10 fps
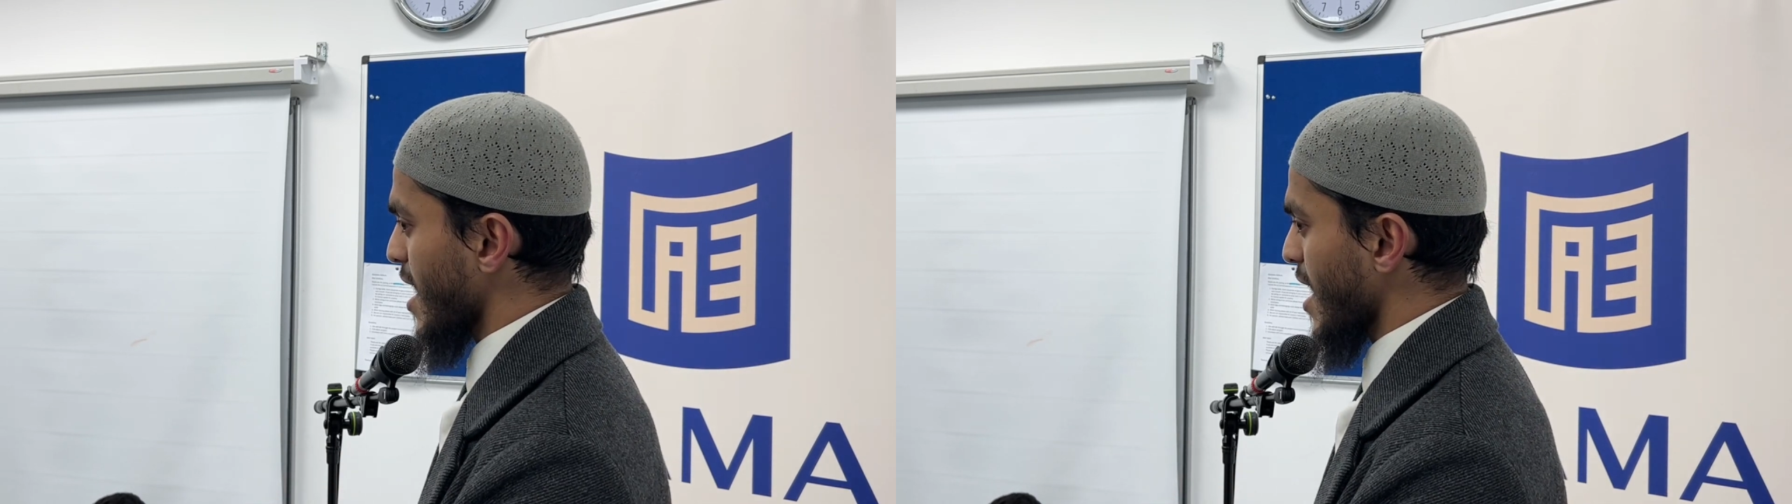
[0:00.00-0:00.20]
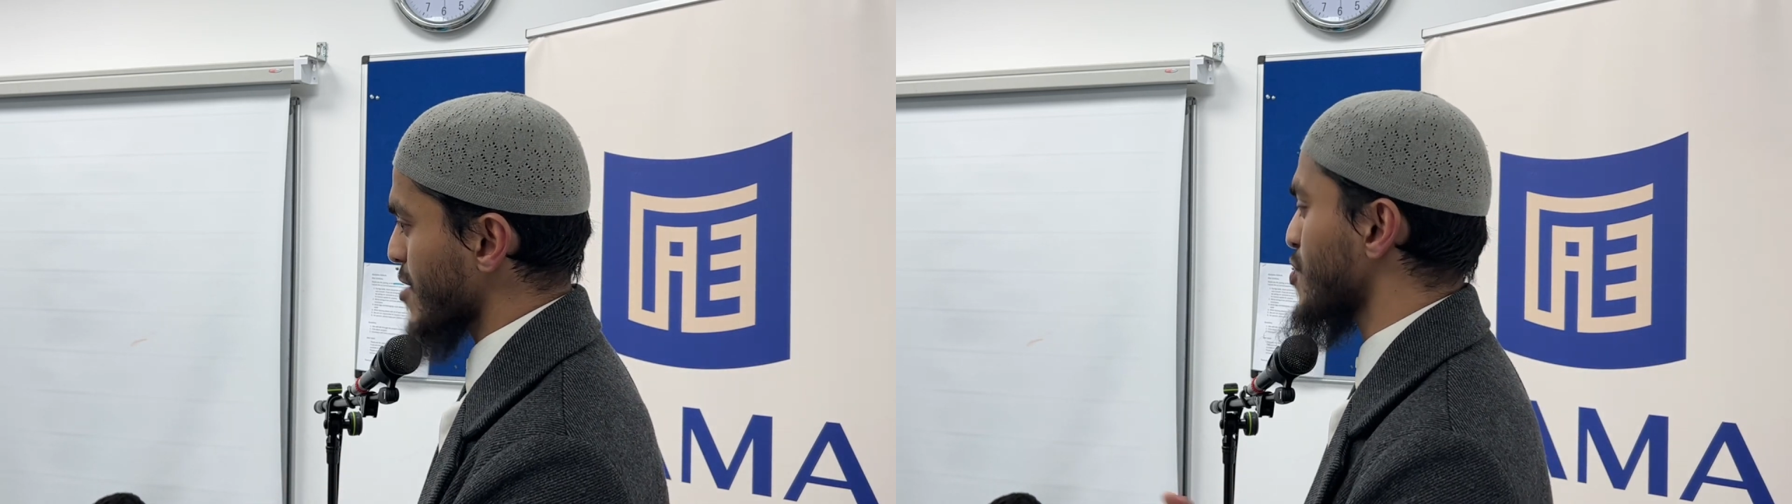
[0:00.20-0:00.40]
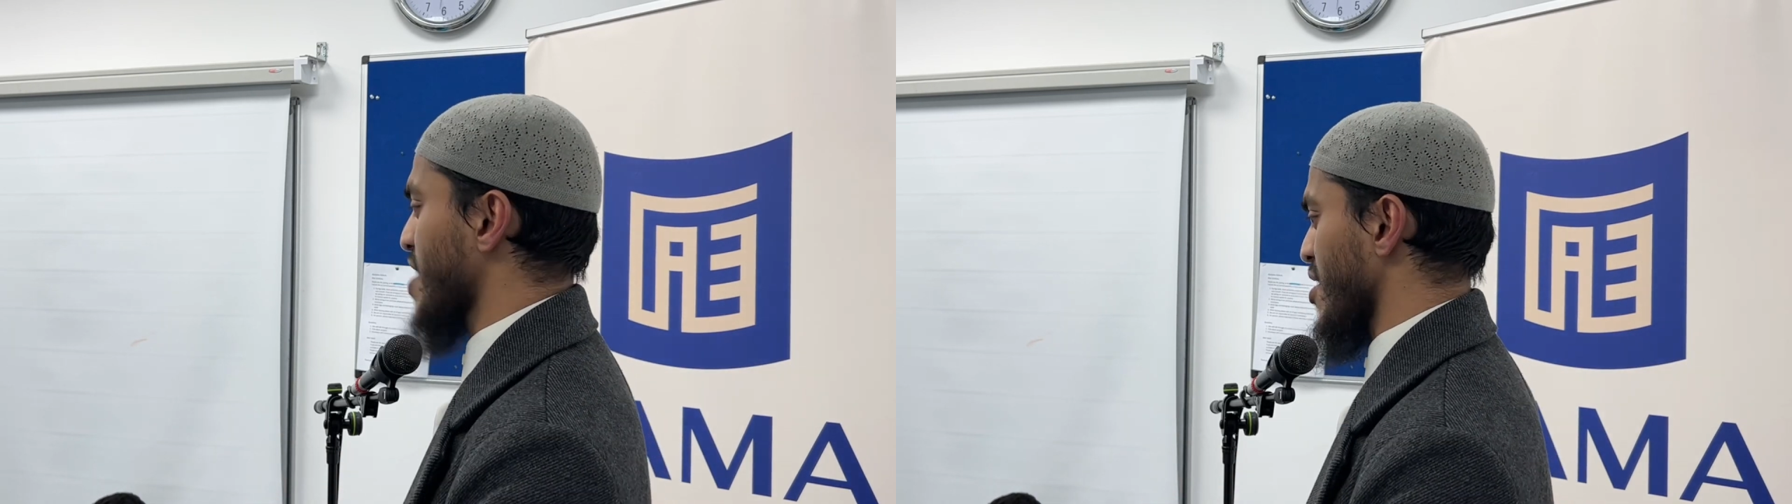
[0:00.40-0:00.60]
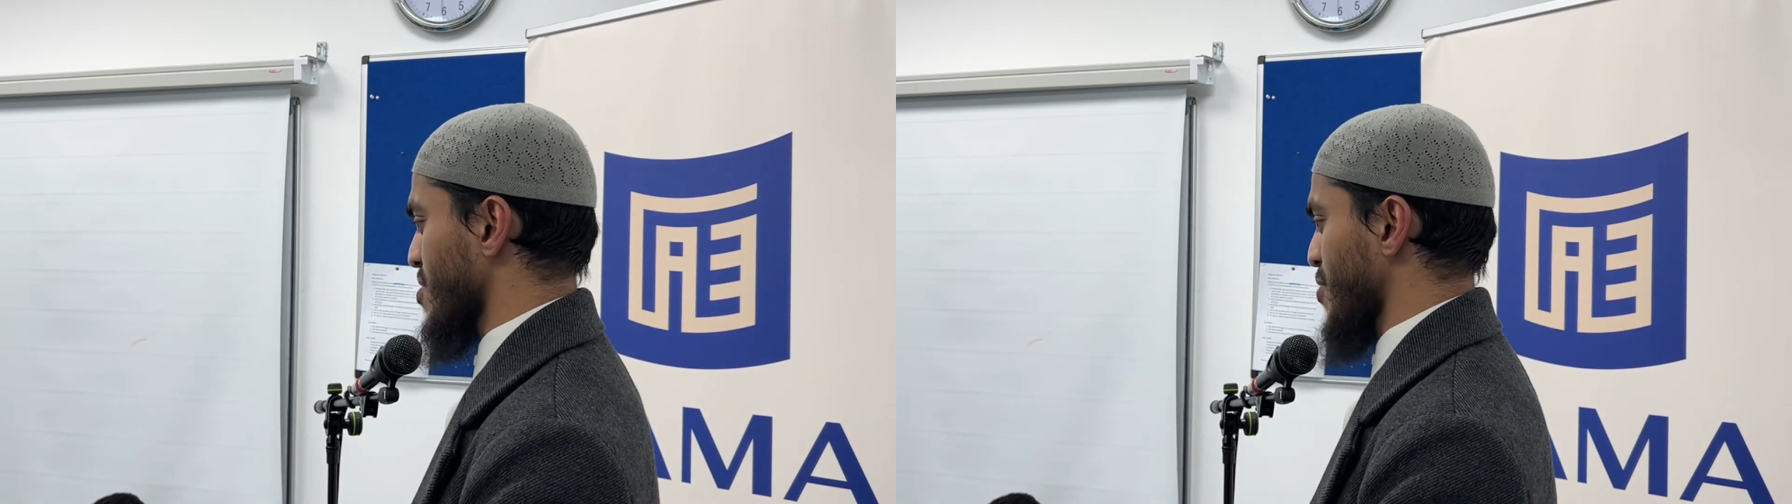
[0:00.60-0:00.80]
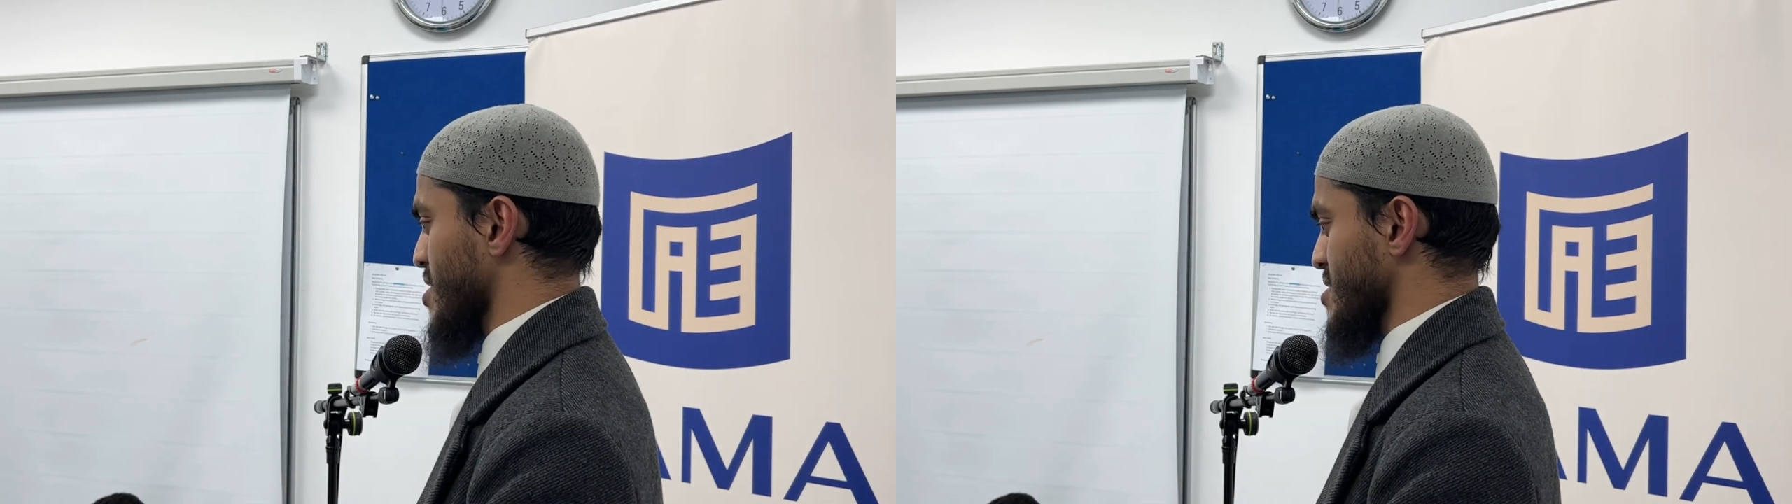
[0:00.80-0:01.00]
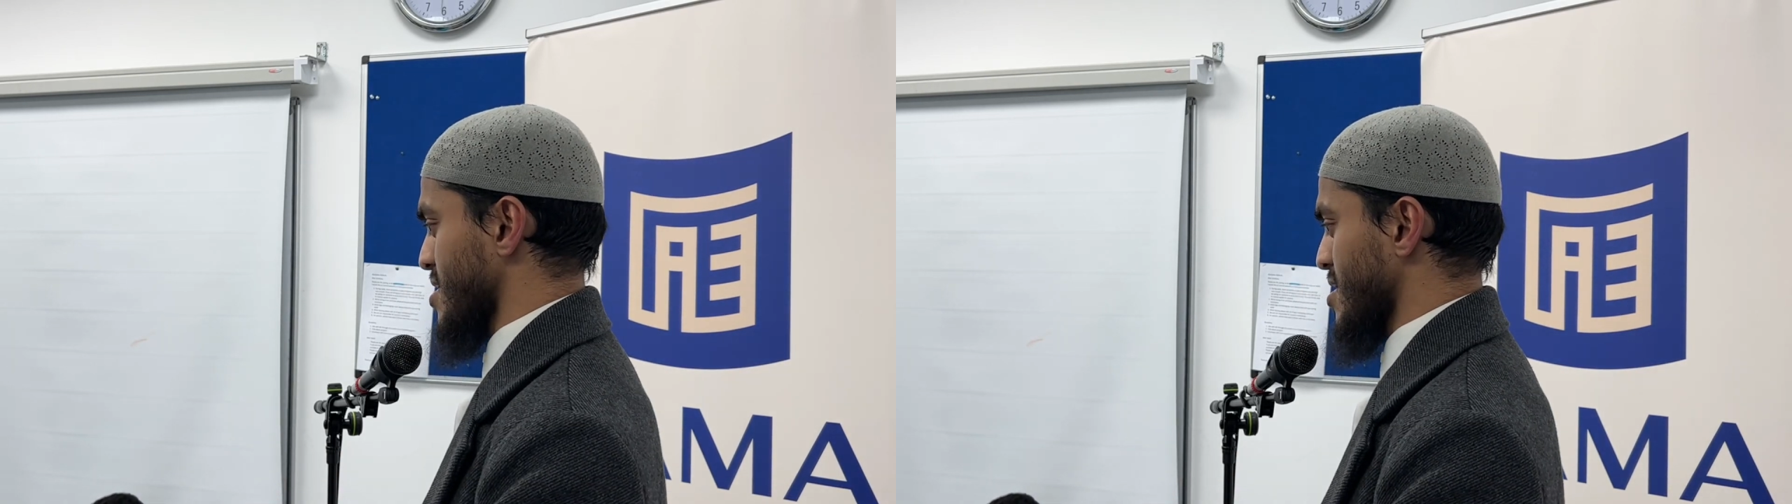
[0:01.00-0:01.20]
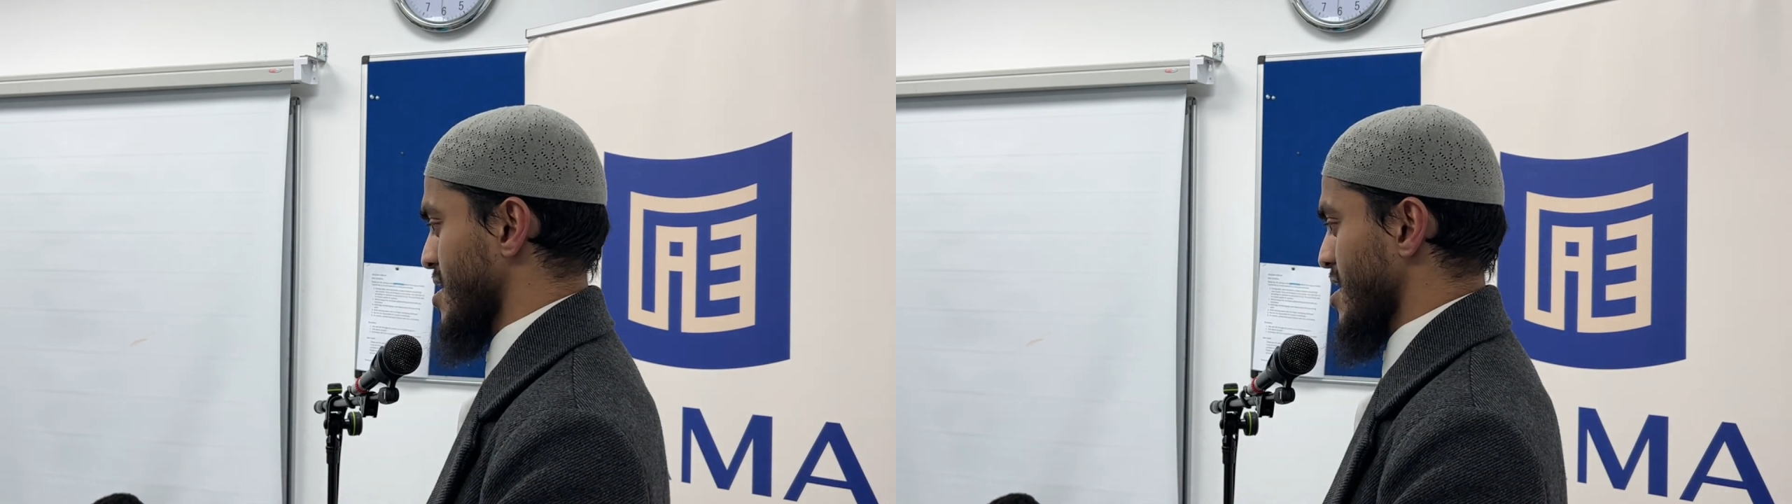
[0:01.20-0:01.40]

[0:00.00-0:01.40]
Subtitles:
and not that other person.